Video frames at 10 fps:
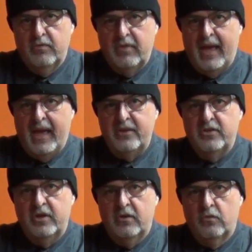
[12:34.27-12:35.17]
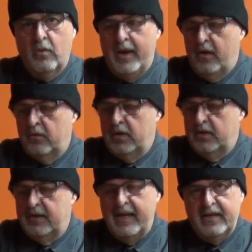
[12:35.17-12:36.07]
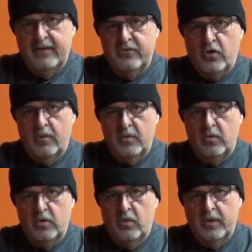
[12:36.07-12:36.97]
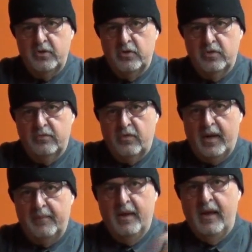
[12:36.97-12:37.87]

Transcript: that ground negative terminal going to the frame.